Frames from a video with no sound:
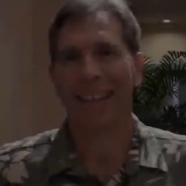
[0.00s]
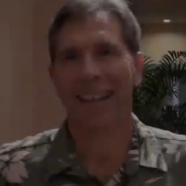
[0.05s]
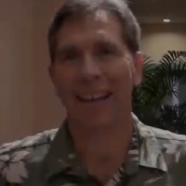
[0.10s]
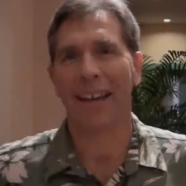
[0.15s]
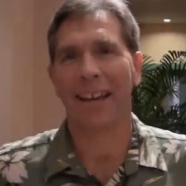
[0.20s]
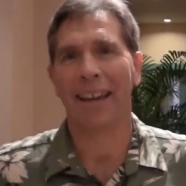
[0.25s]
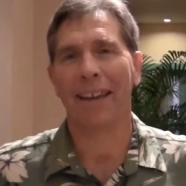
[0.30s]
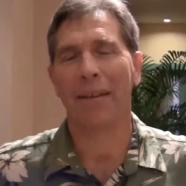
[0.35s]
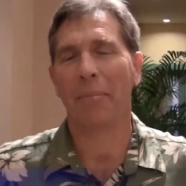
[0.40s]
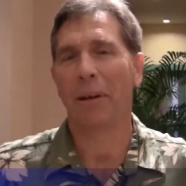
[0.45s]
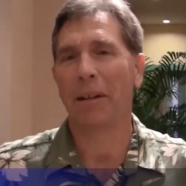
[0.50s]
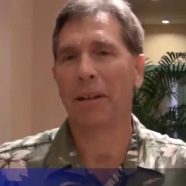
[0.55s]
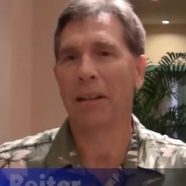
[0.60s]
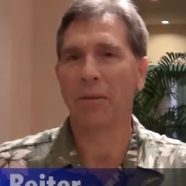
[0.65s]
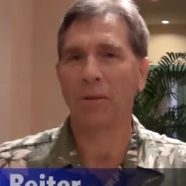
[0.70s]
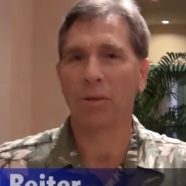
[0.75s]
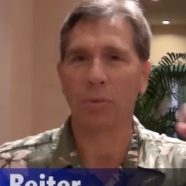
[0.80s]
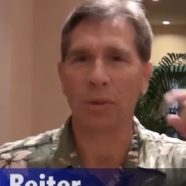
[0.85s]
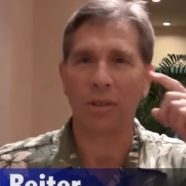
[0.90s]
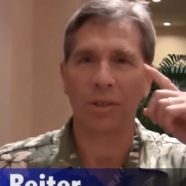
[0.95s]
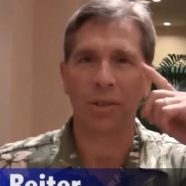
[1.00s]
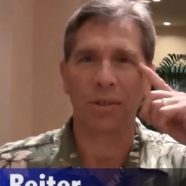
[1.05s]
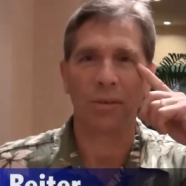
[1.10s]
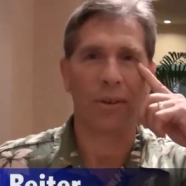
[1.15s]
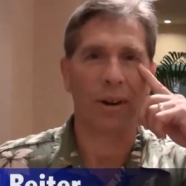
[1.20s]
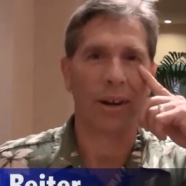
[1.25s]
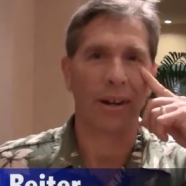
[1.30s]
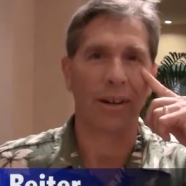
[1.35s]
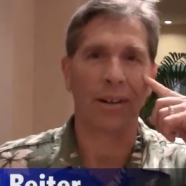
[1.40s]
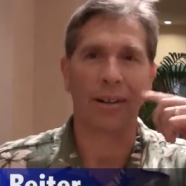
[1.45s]
Yeah, hey, my name is Richard
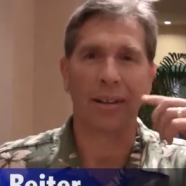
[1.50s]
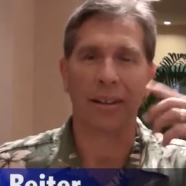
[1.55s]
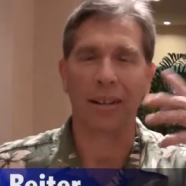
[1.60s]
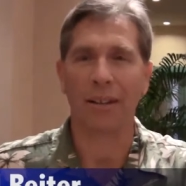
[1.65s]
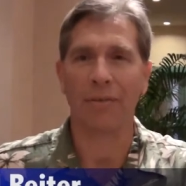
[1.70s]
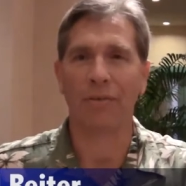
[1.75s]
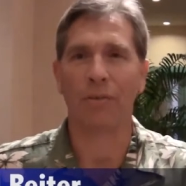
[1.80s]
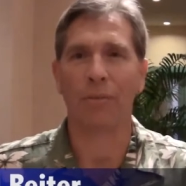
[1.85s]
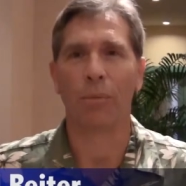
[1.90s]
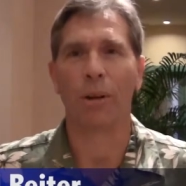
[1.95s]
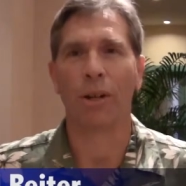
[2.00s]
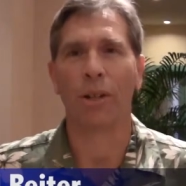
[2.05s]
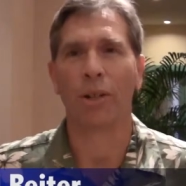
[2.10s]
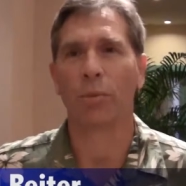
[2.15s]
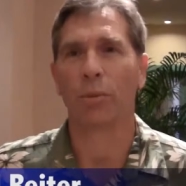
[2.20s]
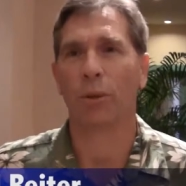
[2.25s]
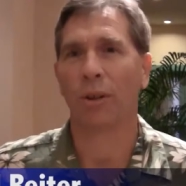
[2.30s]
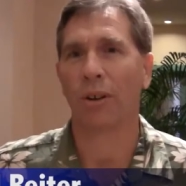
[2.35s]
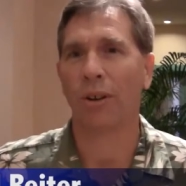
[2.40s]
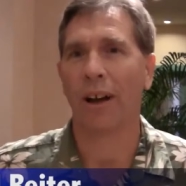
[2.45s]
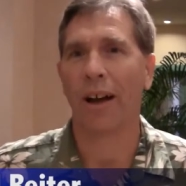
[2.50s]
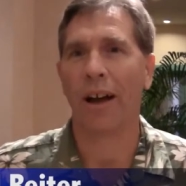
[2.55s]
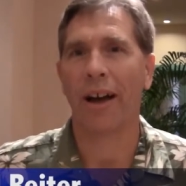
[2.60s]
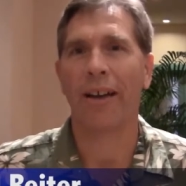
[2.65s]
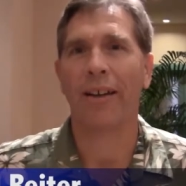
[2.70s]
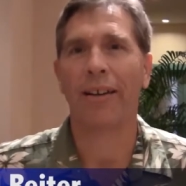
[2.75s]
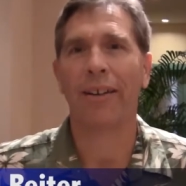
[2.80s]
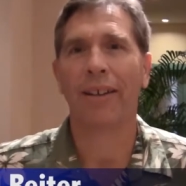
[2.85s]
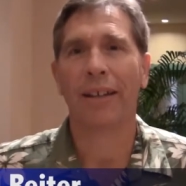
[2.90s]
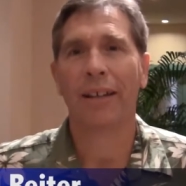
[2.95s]
Reiter and I'm from Reynoldsburg,
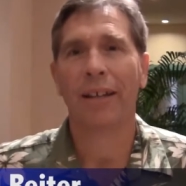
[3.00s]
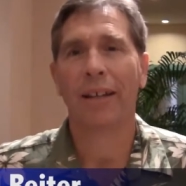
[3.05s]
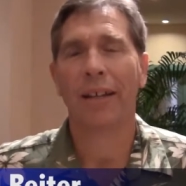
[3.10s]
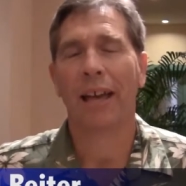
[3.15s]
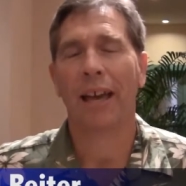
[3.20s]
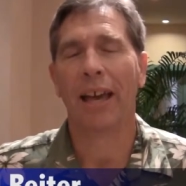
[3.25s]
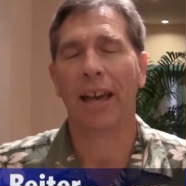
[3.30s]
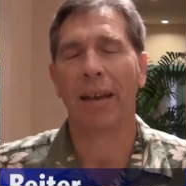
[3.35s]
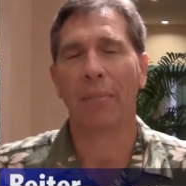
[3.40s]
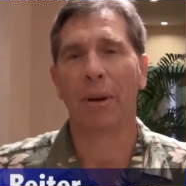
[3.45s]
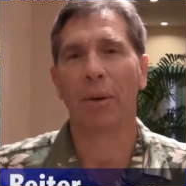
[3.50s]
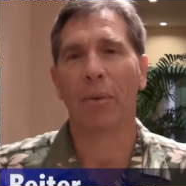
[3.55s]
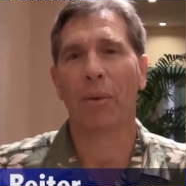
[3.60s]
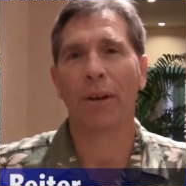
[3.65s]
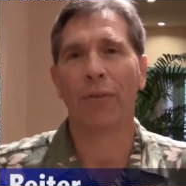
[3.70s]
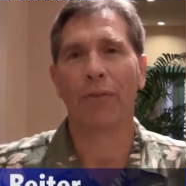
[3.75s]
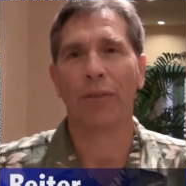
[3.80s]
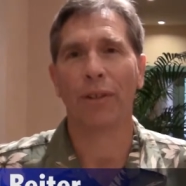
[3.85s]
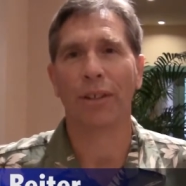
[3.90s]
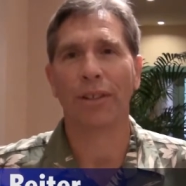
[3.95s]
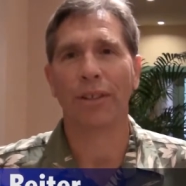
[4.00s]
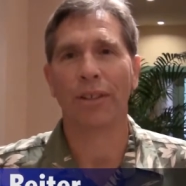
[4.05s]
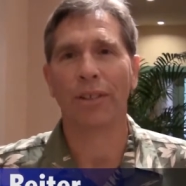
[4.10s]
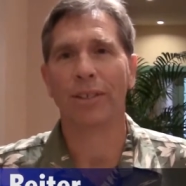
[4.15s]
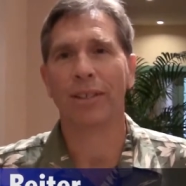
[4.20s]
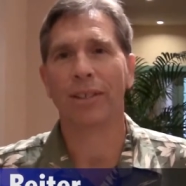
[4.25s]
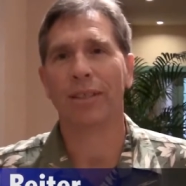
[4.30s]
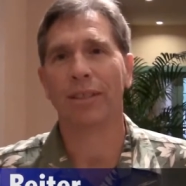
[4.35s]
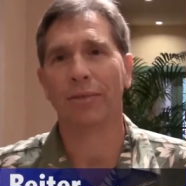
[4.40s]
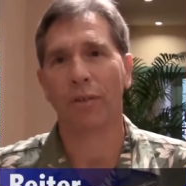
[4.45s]
Ohio. And my wife Linda,
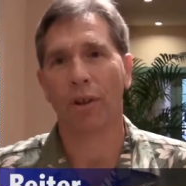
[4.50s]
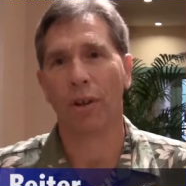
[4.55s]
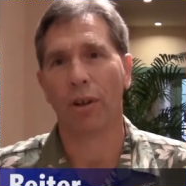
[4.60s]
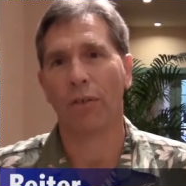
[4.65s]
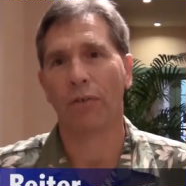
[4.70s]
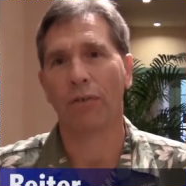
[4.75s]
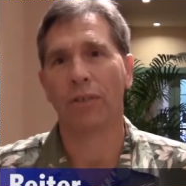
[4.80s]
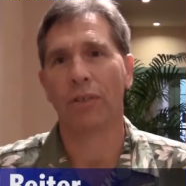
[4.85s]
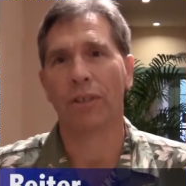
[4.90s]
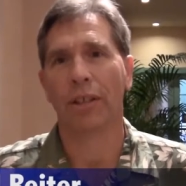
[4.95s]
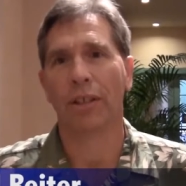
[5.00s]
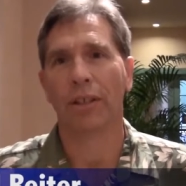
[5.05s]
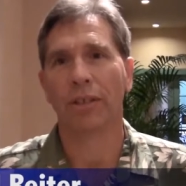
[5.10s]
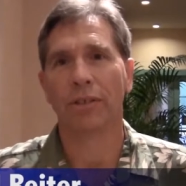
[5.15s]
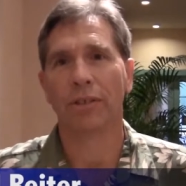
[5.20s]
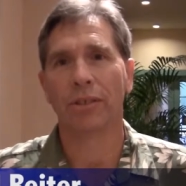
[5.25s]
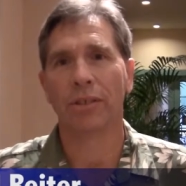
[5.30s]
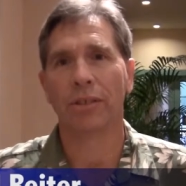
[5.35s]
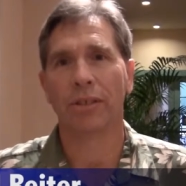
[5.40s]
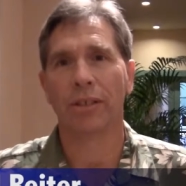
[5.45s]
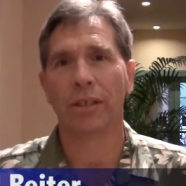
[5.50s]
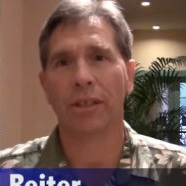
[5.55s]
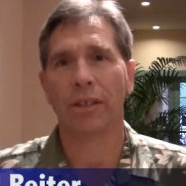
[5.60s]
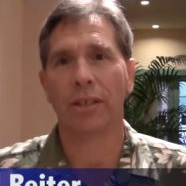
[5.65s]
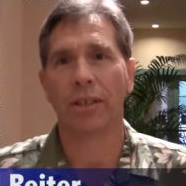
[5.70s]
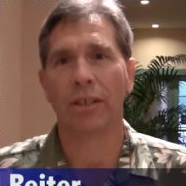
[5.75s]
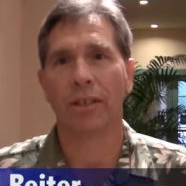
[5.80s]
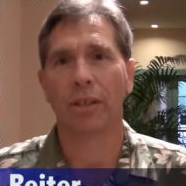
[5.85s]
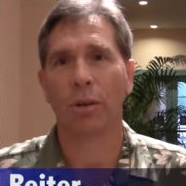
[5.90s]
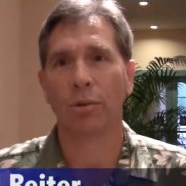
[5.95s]
she's involved in Nelson's
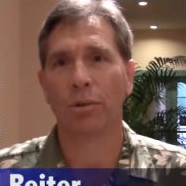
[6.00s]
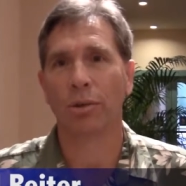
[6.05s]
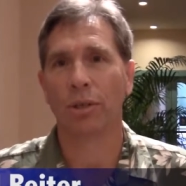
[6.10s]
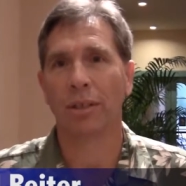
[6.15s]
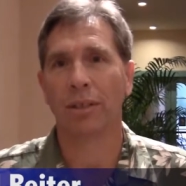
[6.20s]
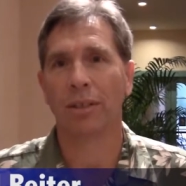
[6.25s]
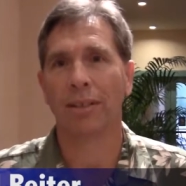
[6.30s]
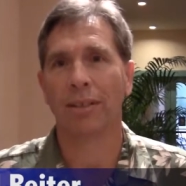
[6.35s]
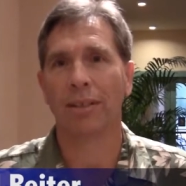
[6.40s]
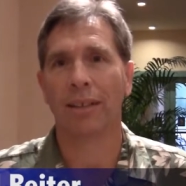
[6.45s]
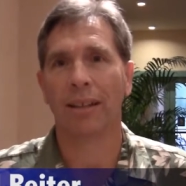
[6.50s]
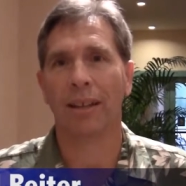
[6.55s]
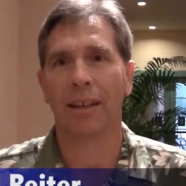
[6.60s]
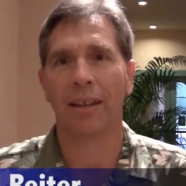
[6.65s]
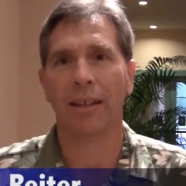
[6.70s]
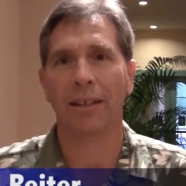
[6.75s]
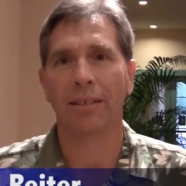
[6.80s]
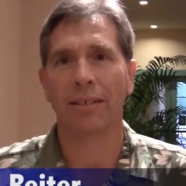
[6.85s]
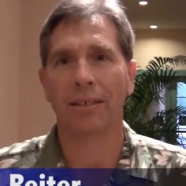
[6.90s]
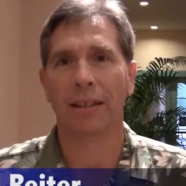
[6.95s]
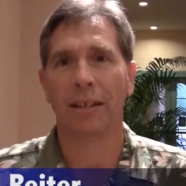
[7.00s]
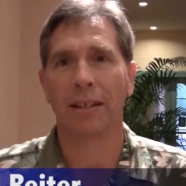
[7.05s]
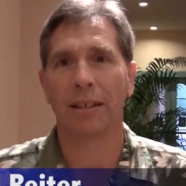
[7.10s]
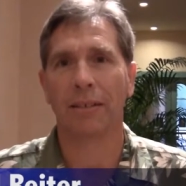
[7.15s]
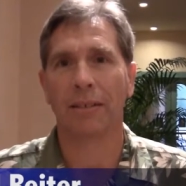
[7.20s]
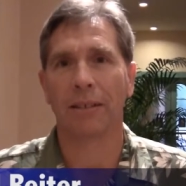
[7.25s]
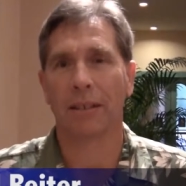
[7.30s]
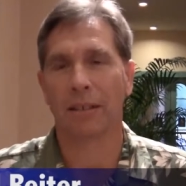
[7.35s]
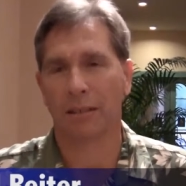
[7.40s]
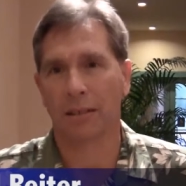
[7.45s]
uh, coaching and
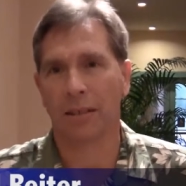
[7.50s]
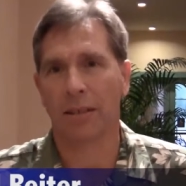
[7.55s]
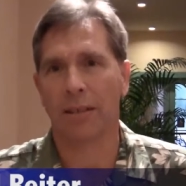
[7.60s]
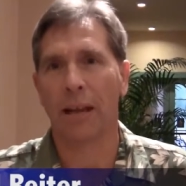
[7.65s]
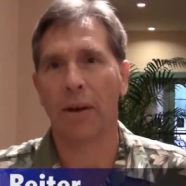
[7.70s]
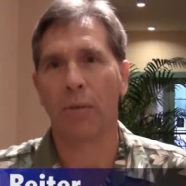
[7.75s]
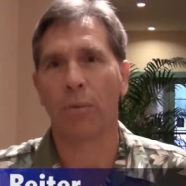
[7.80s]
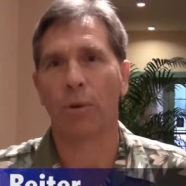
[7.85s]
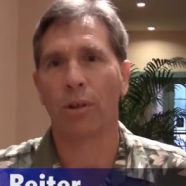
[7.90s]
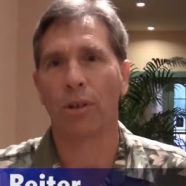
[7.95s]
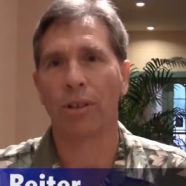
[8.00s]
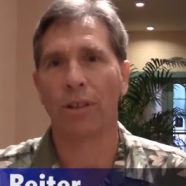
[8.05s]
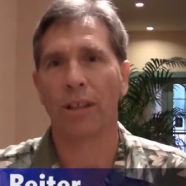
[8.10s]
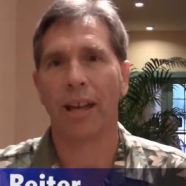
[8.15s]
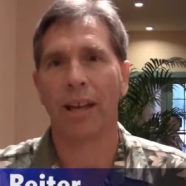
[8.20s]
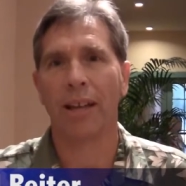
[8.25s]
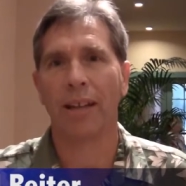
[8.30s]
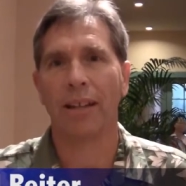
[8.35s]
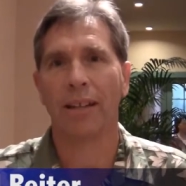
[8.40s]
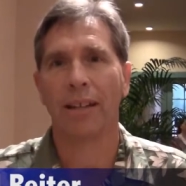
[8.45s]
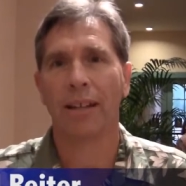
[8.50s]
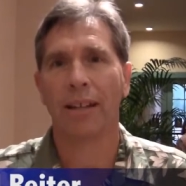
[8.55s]
uh, the, the, network and that.